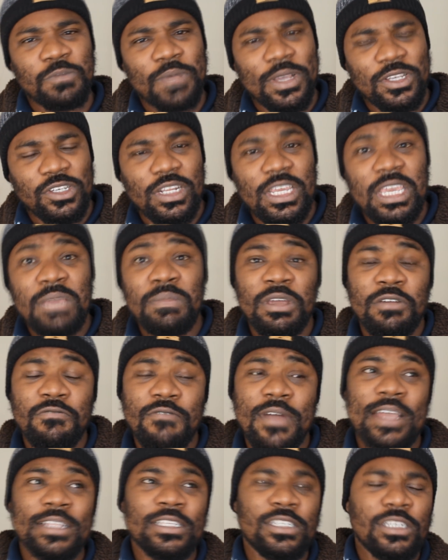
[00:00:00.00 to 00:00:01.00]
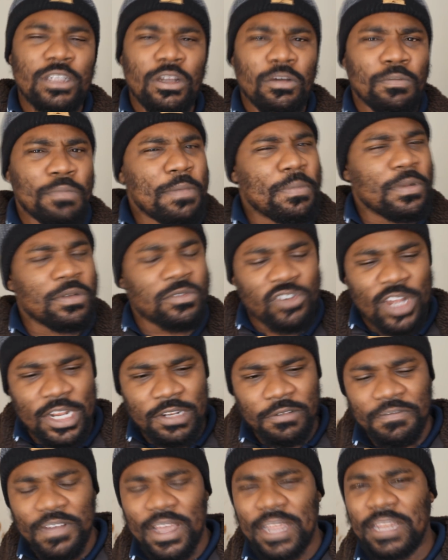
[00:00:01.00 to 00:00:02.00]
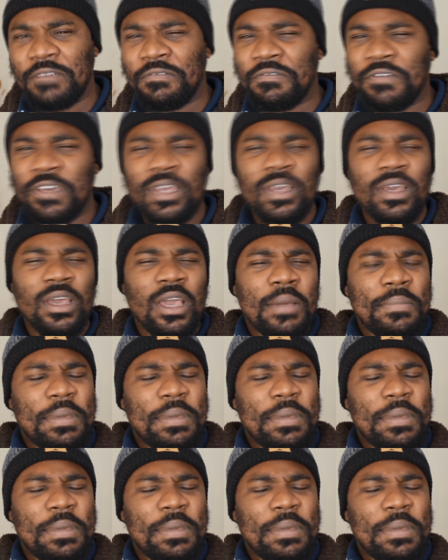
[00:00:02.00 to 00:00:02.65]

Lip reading: especially immigrants, you know, people trying to find their fit.